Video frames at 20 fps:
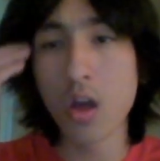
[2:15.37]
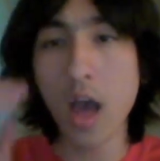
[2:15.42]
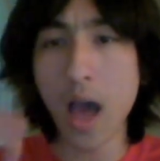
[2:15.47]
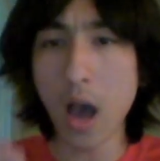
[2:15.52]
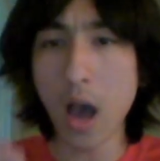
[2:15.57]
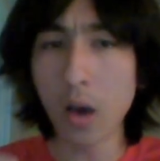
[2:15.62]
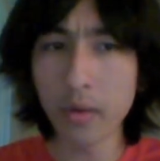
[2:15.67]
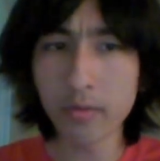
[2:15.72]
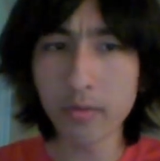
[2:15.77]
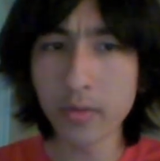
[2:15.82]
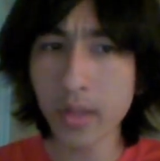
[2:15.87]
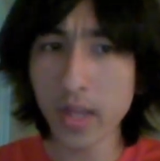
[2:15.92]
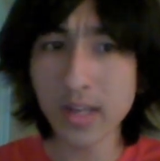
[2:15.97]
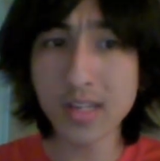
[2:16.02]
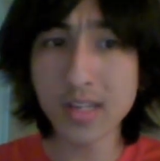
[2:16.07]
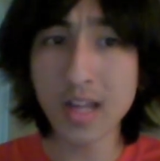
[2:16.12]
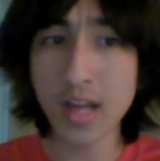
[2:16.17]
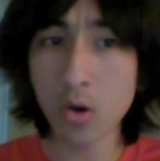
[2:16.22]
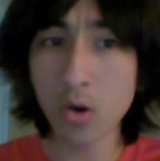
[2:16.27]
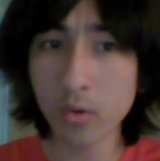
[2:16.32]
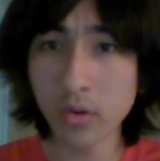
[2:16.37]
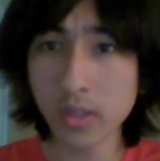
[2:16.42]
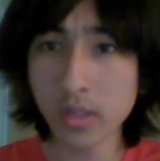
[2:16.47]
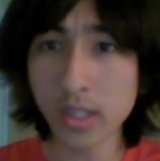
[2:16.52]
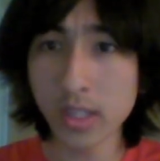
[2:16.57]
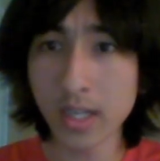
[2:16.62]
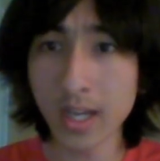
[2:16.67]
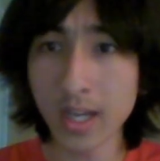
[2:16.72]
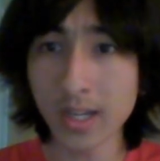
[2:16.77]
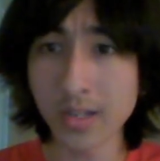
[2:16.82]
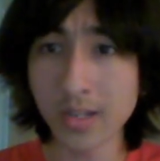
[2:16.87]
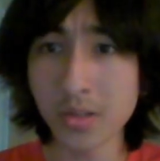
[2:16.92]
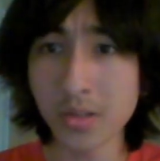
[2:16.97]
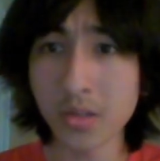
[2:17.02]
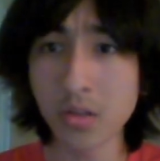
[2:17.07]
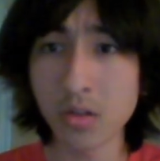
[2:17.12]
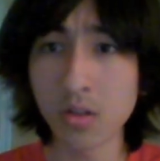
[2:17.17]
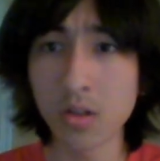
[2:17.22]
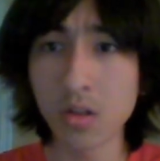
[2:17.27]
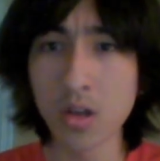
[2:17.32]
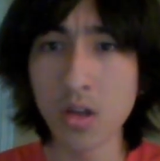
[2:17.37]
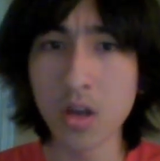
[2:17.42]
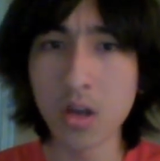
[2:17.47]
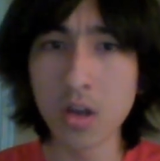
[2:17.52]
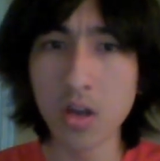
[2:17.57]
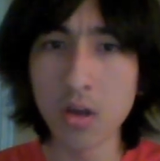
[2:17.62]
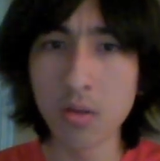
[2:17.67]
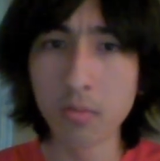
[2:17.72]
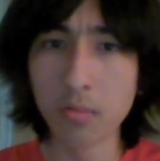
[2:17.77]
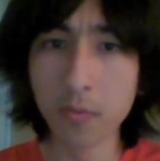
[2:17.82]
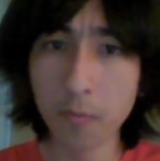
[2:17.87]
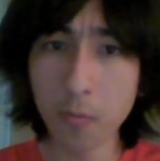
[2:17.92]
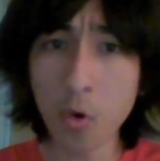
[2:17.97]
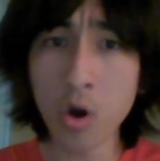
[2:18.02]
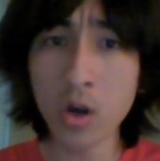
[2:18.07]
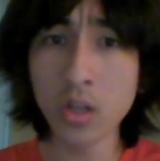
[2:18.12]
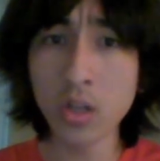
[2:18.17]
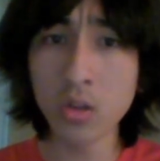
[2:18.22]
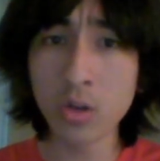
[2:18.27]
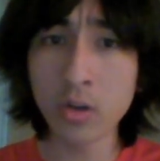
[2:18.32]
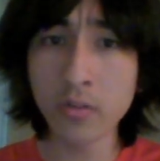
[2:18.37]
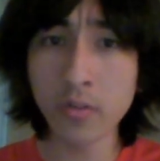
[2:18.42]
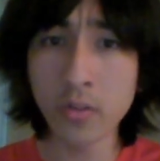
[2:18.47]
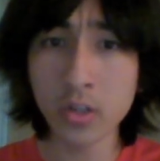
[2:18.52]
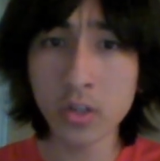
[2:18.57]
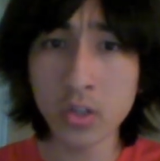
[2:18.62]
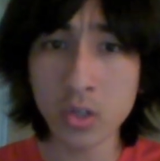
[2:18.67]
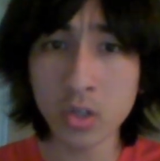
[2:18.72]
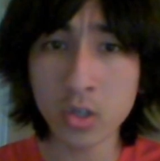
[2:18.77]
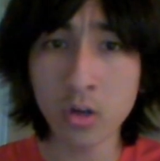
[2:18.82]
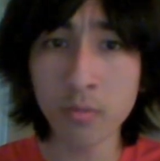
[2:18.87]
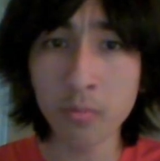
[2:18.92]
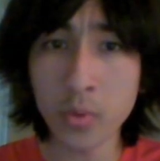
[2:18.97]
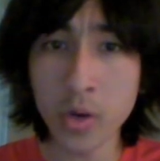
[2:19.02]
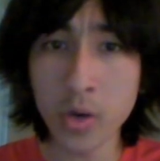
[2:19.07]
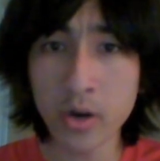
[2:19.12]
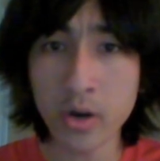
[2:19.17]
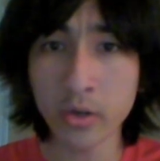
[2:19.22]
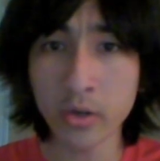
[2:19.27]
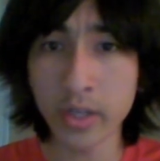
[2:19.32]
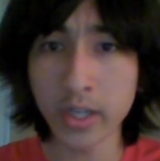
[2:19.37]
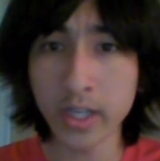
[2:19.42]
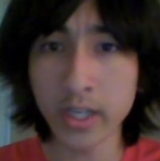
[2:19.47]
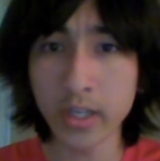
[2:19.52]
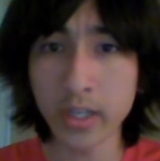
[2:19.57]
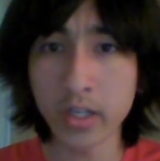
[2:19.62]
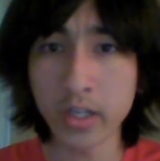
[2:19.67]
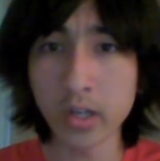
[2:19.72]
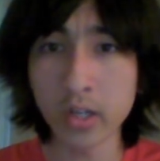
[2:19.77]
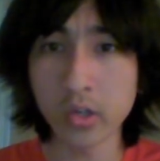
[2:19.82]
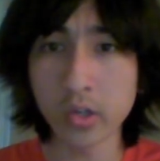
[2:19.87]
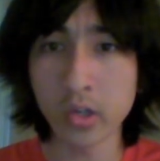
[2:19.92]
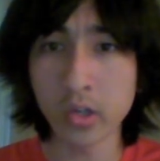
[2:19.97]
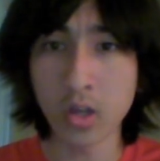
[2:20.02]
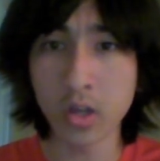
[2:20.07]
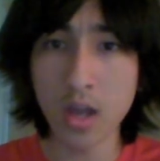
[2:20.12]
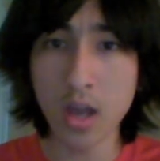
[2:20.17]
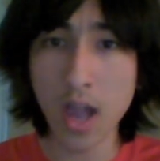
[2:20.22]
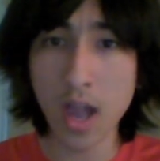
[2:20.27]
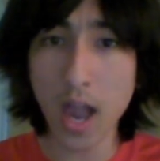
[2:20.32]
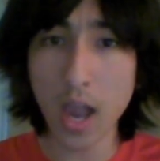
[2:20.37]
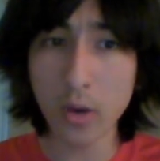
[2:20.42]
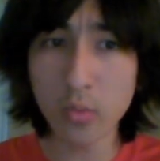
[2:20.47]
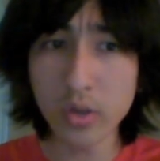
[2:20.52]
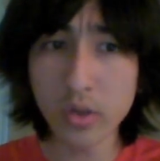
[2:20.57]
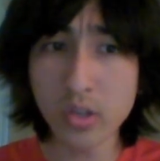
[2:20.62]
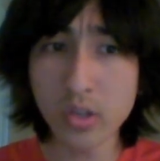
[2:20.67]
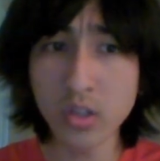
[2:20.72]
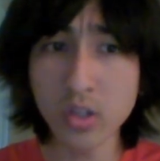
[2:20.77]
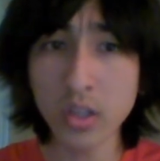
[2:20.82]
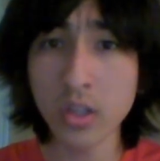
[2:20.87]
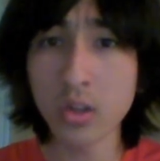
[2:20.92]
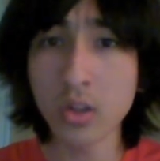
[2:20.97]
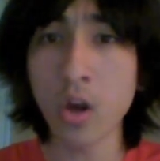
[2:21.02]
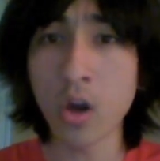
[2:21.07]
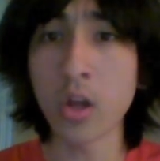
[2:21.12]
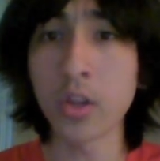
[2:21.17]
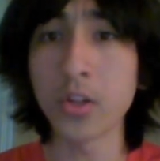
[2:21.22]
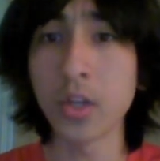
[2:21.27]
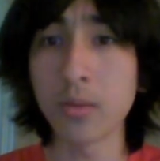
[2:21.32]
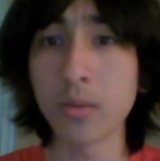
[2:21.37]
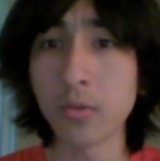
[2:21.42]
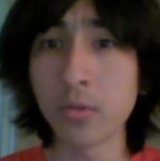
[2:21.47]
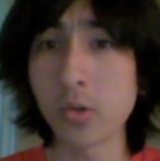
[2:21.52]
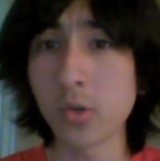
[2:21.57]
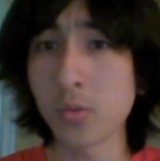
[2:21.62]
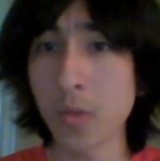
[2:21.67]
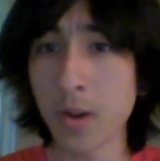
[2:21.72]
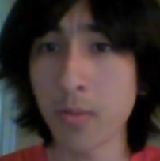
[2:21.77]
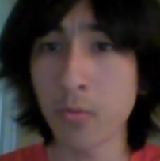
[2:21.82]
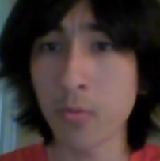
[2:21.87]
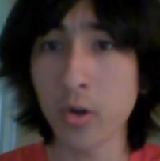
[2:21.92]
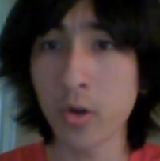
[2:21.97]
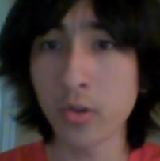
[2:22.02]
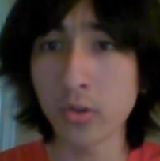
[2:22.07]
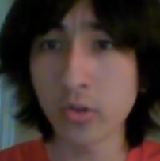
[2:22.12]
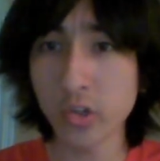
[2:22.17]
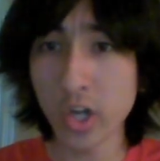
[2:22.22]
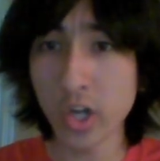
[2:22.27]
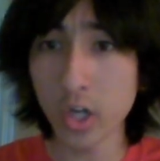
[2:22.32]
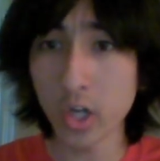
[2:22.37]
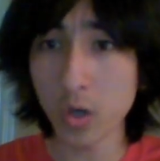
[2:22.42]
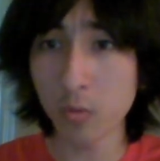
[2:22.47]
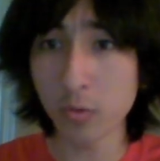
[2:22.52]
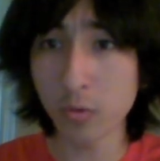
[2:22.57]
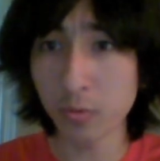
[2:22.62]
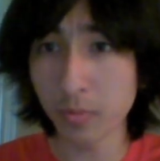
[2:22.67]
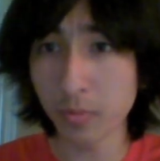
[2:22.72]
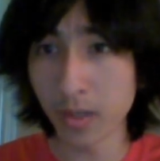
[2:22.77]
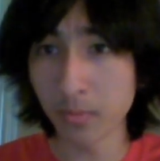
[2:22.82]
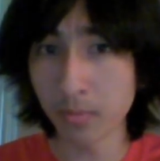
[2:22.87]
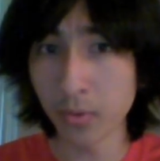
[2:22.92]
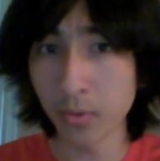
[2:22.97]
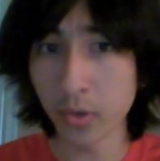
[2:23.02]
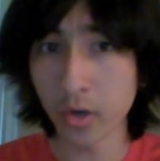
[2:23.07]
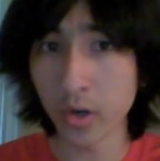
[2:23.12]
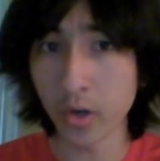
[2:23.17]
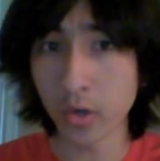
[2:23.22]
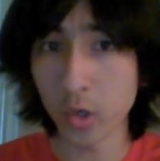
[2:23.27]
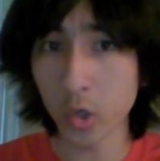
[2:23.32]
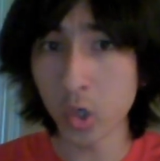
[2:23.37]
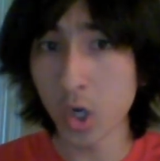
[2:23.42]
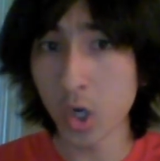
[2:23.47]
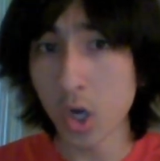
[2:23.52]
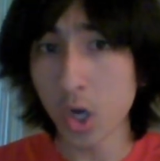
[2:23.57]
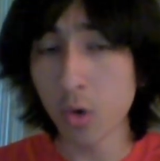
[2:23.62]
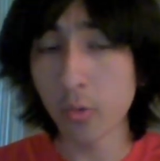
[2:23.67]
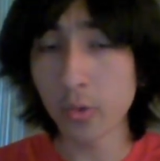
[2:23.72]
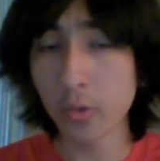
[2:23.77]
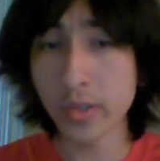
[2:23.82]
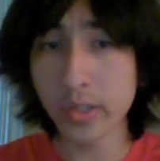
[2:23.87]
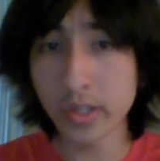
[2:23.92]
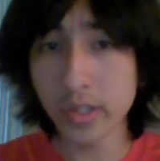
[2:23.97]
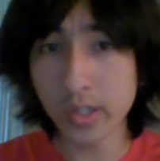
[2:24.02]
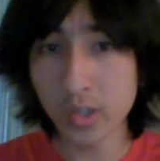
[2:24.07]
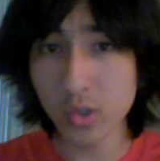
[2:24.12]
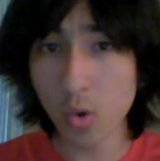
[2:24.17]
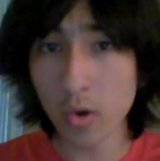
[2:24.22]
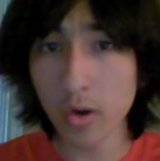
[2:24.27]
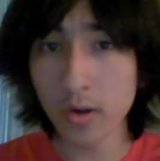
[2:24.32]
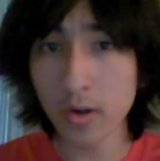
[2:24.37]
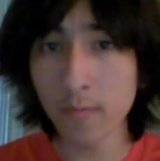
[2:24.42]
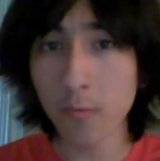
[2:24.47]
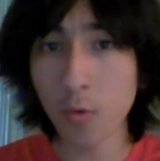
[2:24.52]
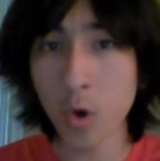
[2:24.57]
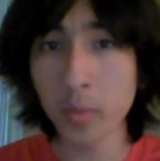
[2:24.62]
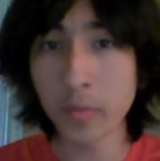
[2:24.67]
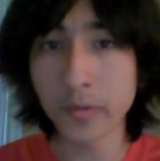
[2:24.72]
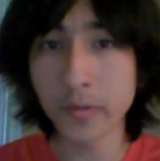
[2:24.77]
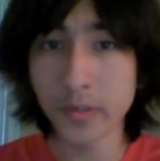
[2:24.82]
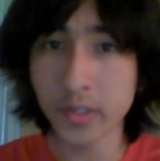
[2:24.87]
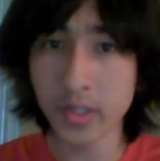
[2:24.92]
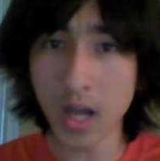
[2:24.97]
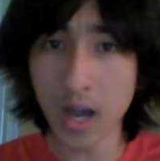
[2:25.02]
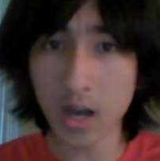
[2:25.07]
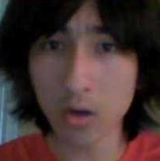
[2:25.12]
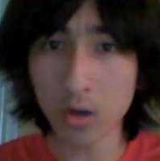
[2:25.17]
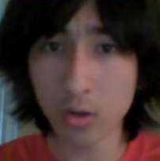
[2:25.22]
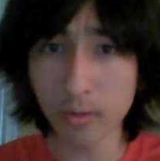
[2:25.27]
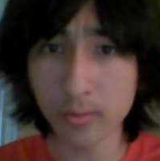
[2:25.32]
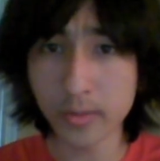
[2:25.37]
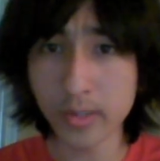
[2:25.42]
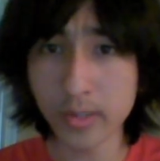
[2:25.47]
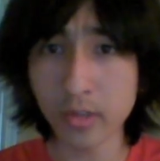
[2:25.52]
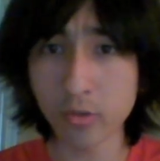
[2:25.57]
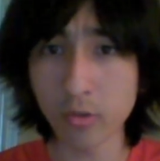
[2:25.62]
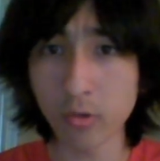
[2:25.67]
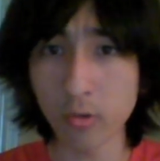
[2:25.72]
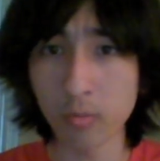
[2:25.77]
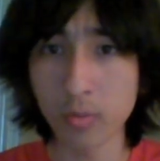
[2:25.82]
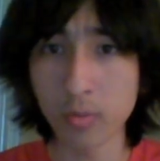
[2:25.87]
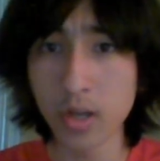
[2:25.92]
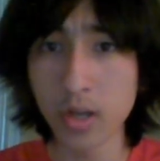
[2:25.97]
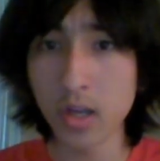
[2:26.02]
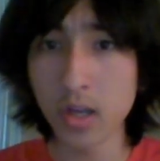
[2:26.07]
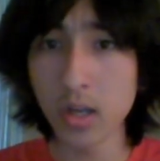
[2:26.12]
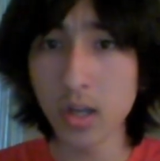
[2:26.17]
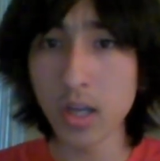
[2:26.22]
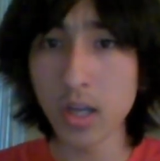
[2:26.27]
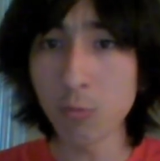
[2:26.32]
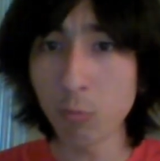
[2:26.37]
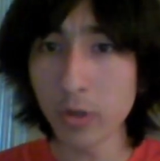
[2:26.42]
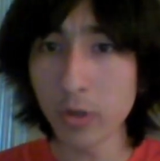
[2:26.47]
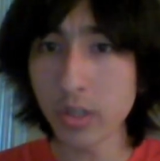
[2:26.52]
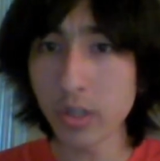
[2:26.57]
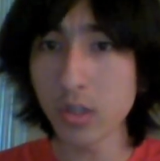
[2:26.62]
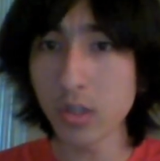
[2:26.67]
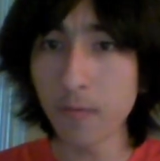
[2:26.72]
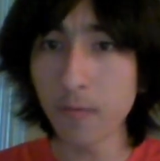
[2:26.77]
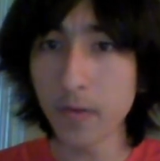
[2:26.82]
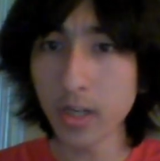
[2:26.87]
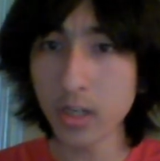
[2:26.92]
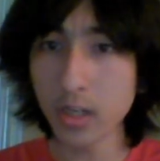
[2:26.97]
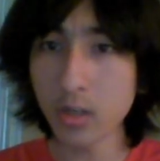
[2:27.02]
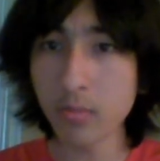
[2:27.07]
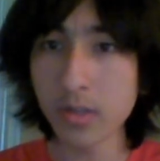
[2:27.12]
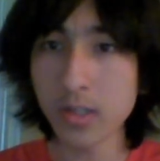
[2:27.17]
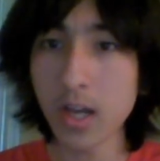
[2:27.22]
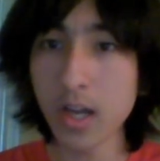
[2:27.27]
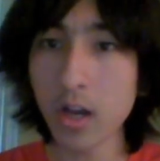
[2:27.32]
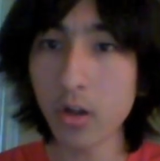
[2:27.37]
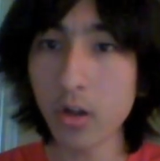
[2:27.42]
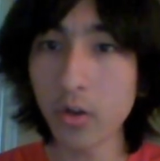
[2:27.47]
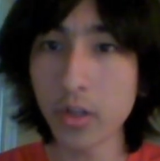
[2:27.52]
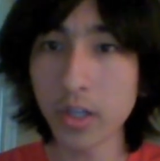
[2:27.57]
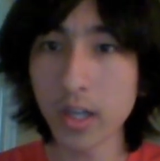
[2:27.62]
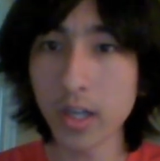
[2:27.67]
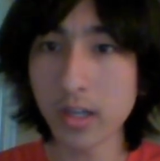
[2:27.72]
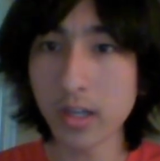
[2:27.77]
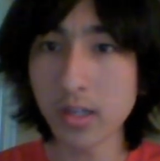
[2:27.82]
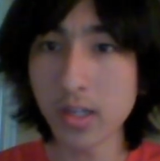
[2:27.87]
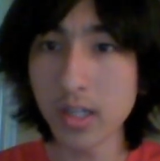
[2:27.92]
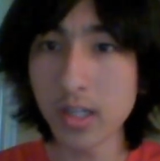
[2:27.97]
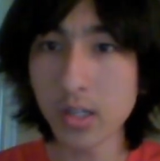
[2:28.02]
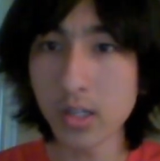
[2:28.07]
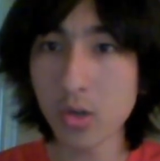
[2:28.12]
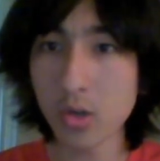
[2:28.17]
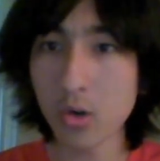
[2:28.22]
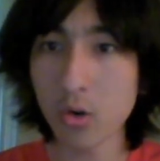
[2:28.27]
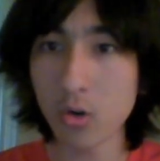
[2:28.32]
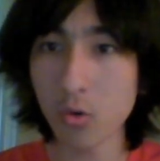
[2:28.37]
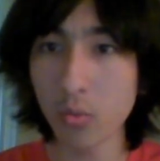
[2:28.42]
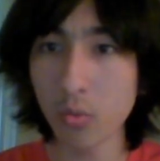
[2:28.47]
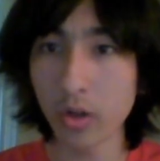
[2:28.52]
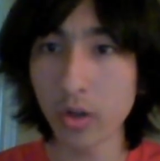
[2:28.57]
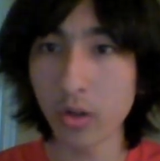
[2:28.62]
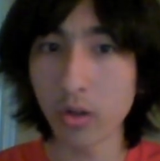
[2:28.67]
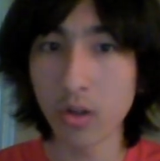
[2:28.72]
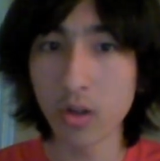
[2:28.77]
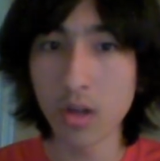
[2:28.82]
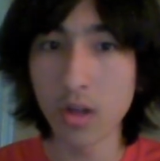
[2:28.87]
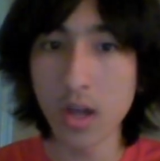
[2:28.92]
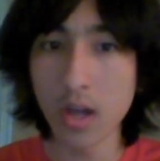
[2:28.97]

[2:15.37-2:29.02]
However, that's not always the case. Before I learned of the term parental alienation, I originally thought the abuse my brother Jacob was being put under was a distorted form of Stockholm Syndrome, in which the victim is held against his or her will,